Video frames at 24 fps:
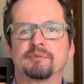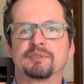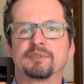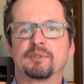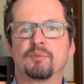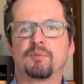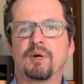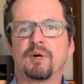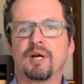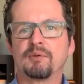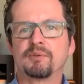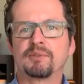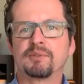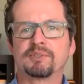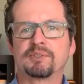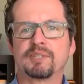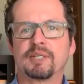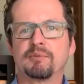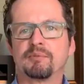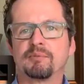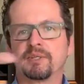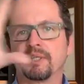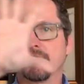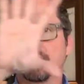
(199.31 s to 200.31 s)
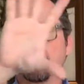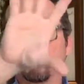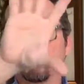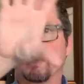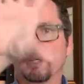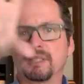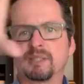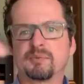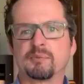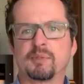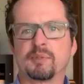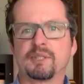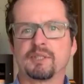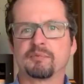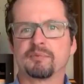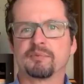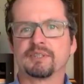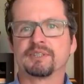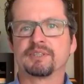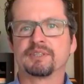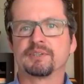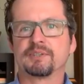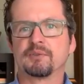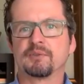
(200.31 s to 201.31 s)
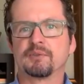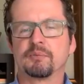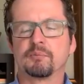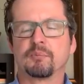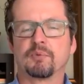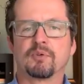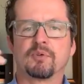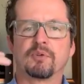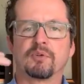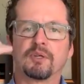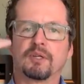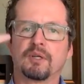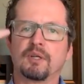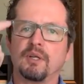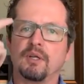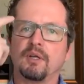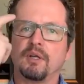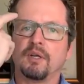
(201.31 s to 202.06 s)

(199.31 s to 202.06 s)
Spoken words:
So while we're dreaming and our brain's putting up this storyboard,